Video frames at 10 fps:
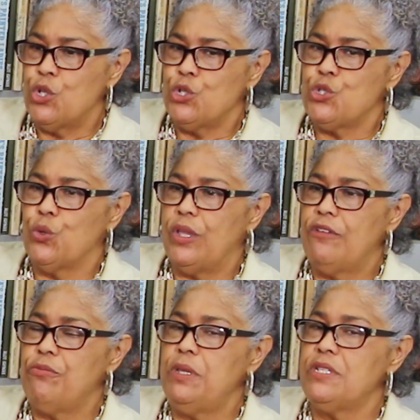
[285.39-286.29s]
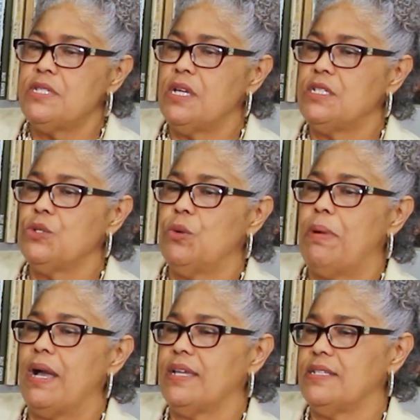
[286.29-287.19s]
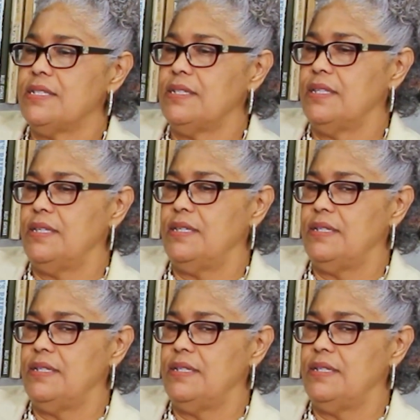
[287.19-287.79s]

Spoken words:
So if we start to go back into the